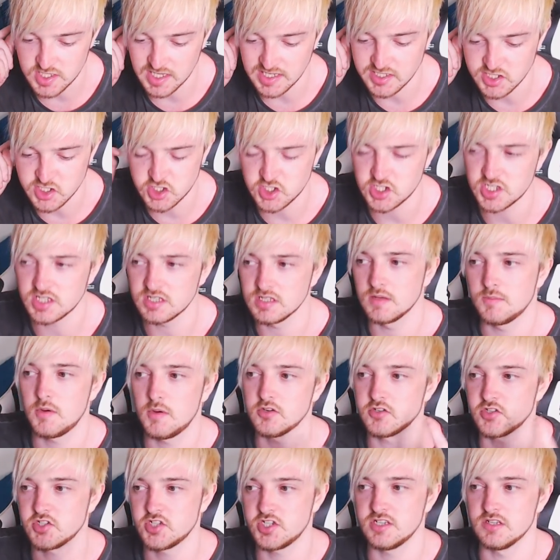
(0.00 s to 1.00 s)
like, shield
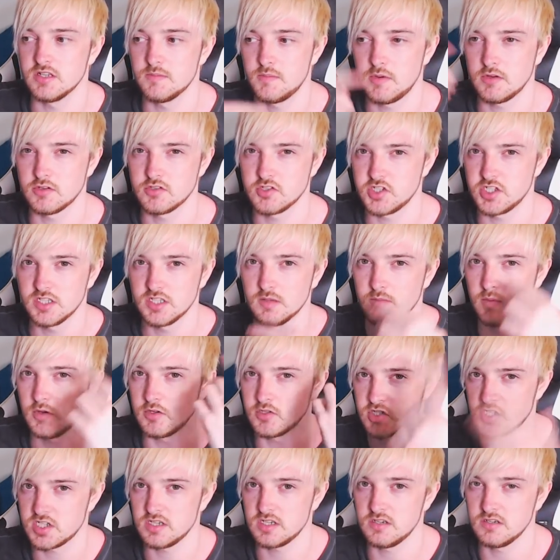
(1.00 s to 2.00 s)
upon shield upon shield
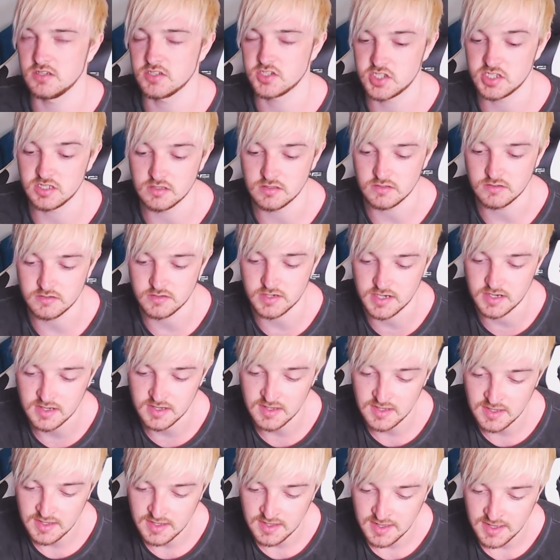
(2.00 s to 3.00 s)
upon shield, right,
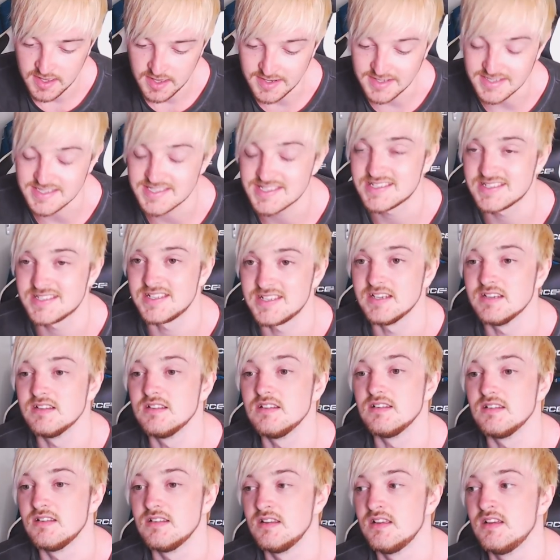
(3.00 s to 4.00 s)
and it
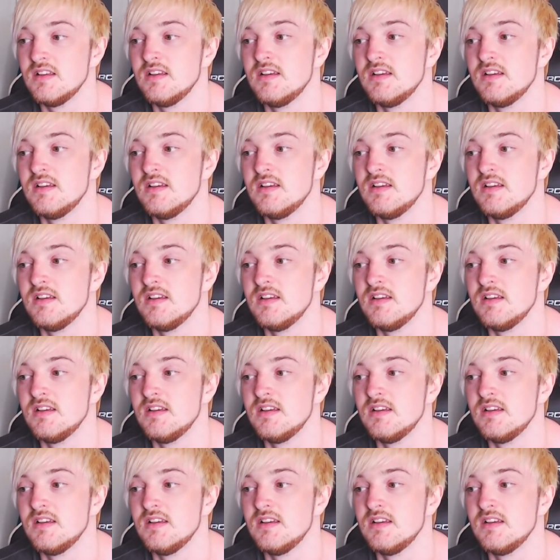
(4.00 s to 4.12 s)
still